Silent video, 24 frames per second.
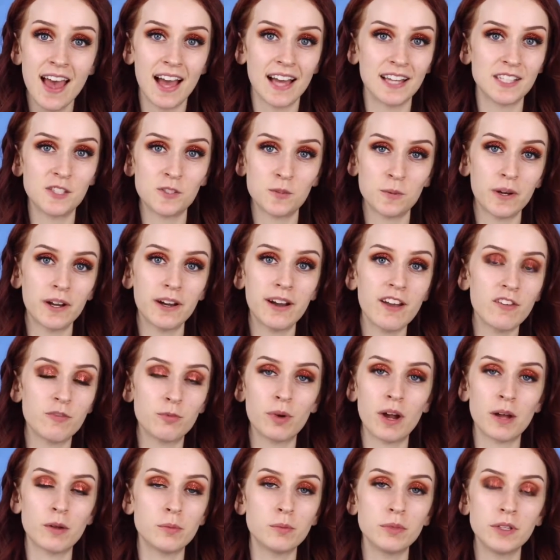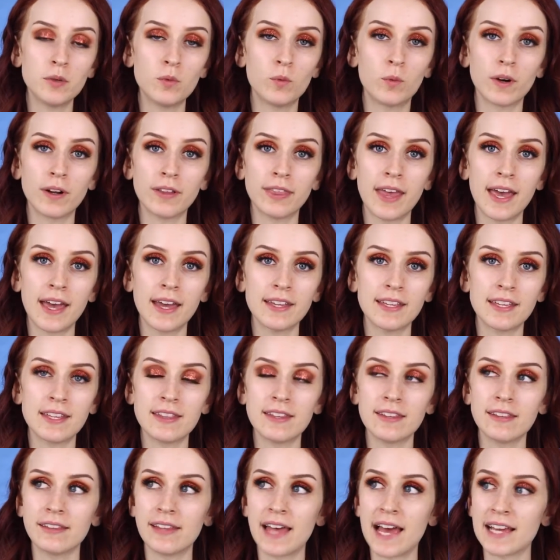I swear I've probably worn that
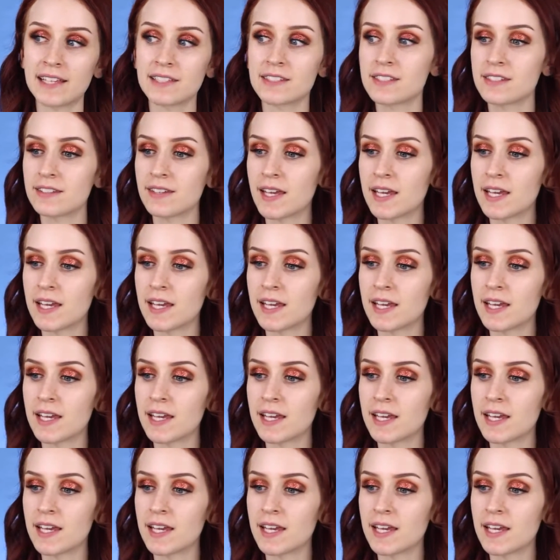in the last